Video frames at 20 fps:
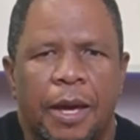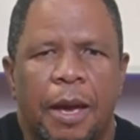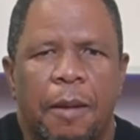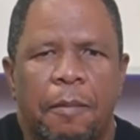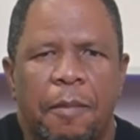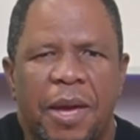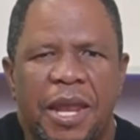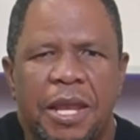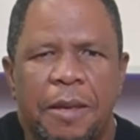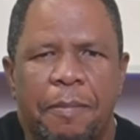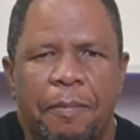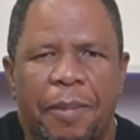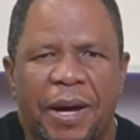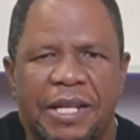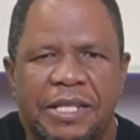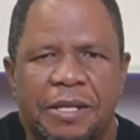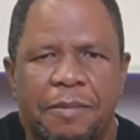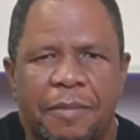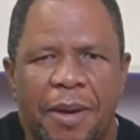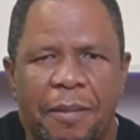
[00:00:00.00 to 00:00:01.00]
Many
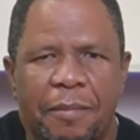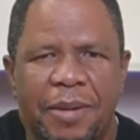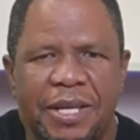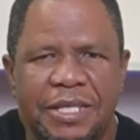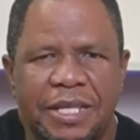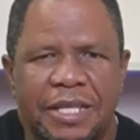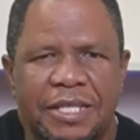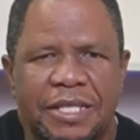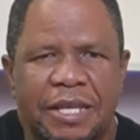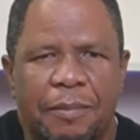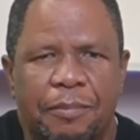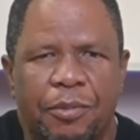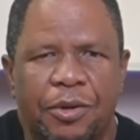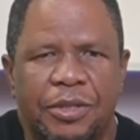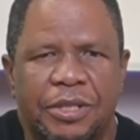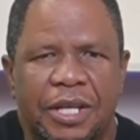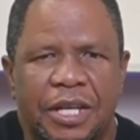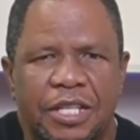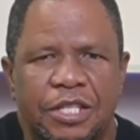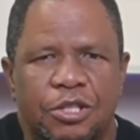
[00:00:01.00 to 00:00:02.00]
party members and
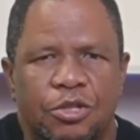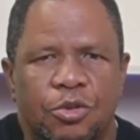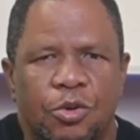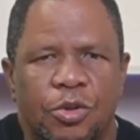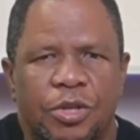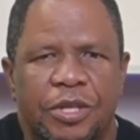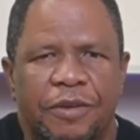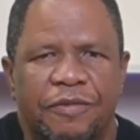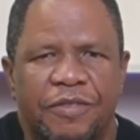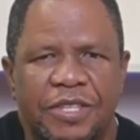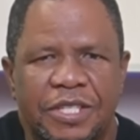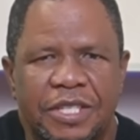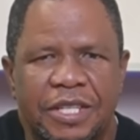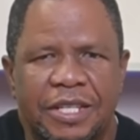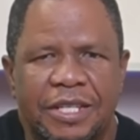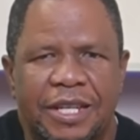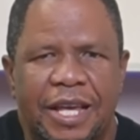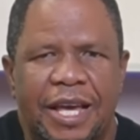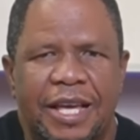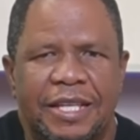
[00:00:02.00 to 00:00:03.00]
supporters saw the
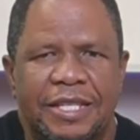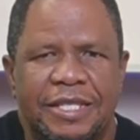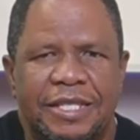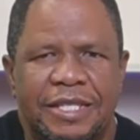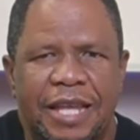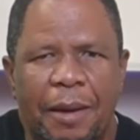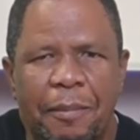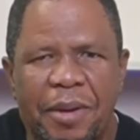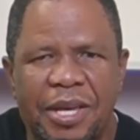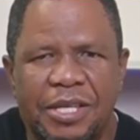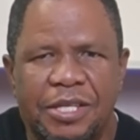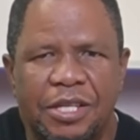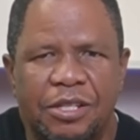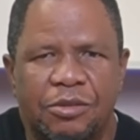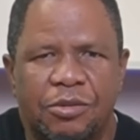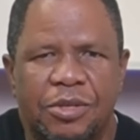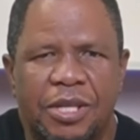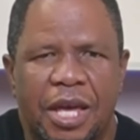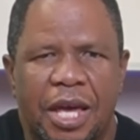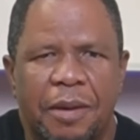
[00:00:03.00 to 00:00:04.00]
visit as damaging
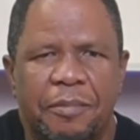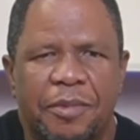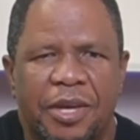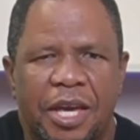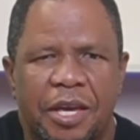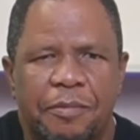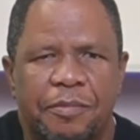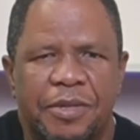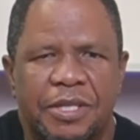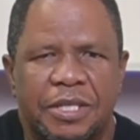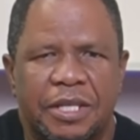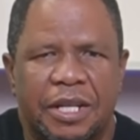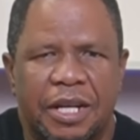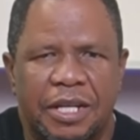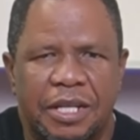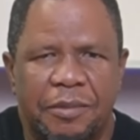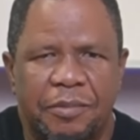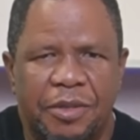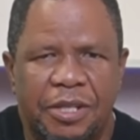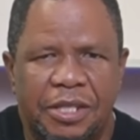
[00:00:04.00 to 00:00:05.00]
to the MKP's
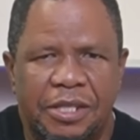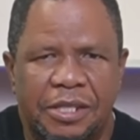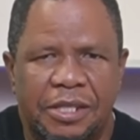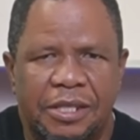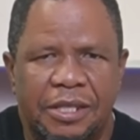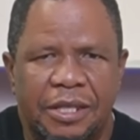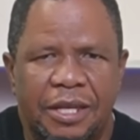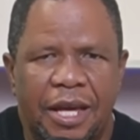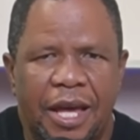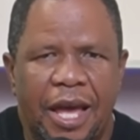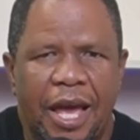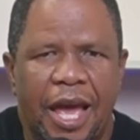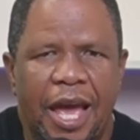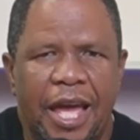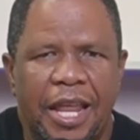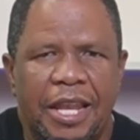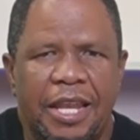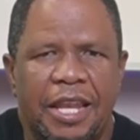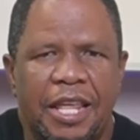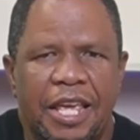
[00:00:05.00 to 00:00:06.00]
credibility
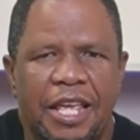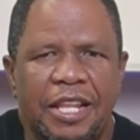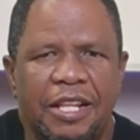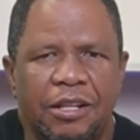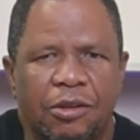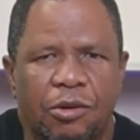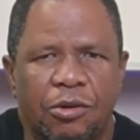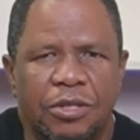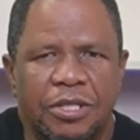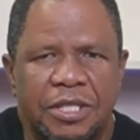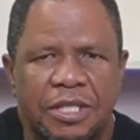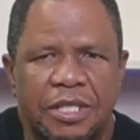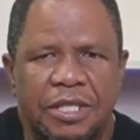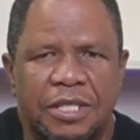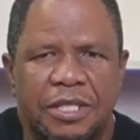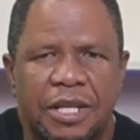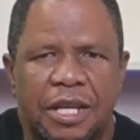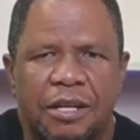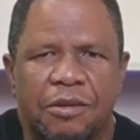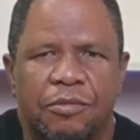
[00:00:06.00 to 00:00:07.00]
and
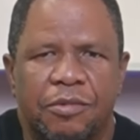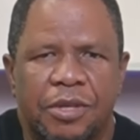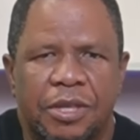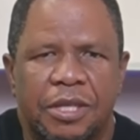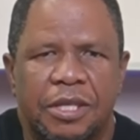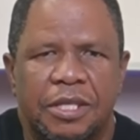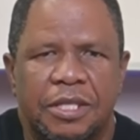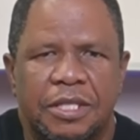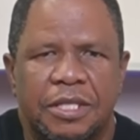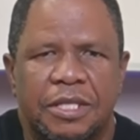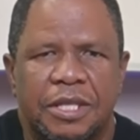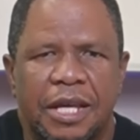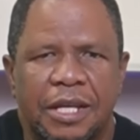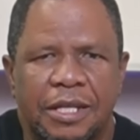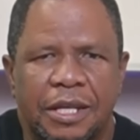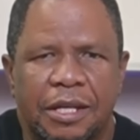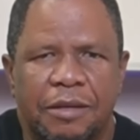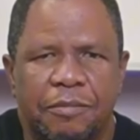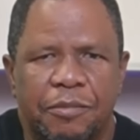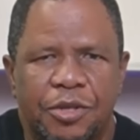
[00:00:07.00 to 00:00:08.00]
inconsistent with its
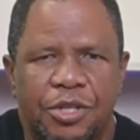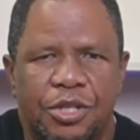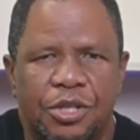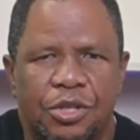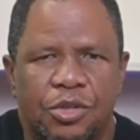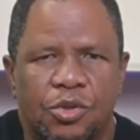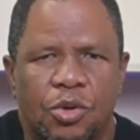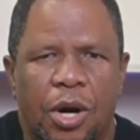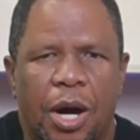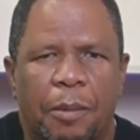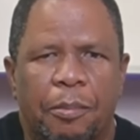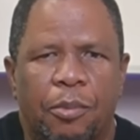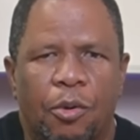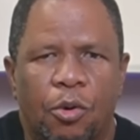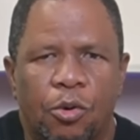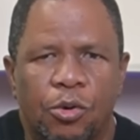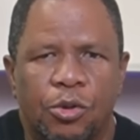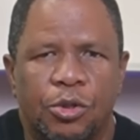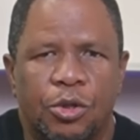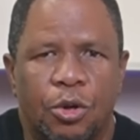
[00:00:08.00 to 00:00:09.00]
stated mission to
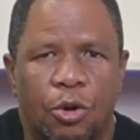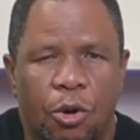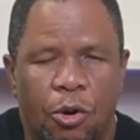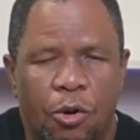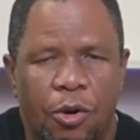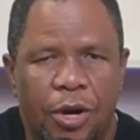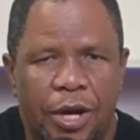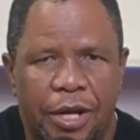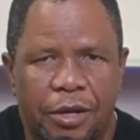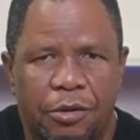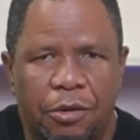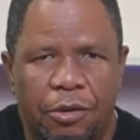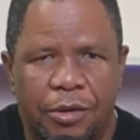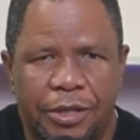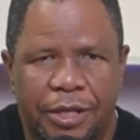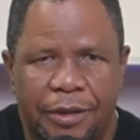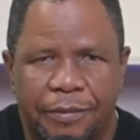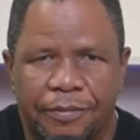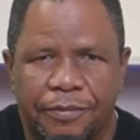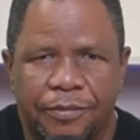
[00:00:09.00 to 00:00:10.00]
uphold law and order.